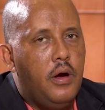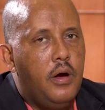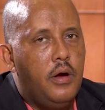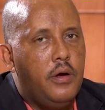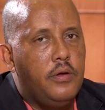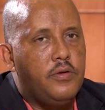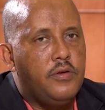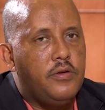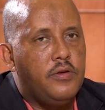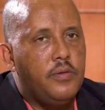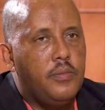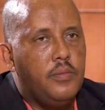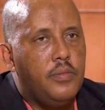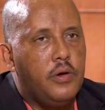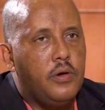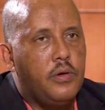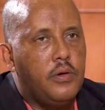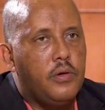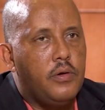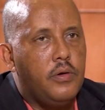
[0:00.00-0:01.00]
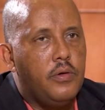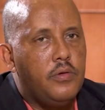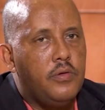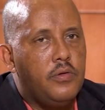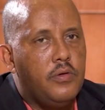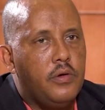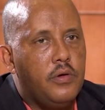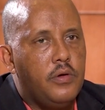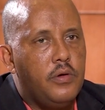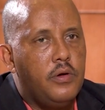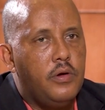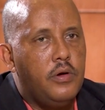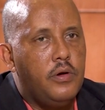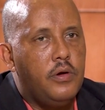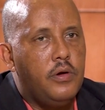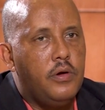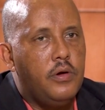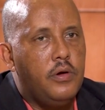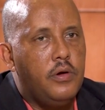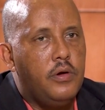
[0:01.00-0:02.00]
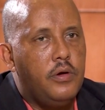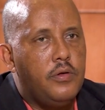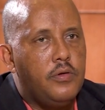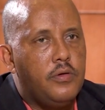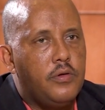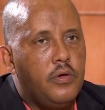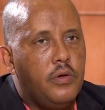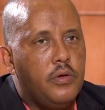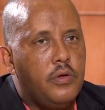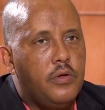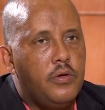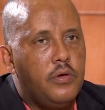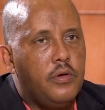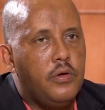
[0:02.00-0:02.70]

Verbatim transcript: It's because it's not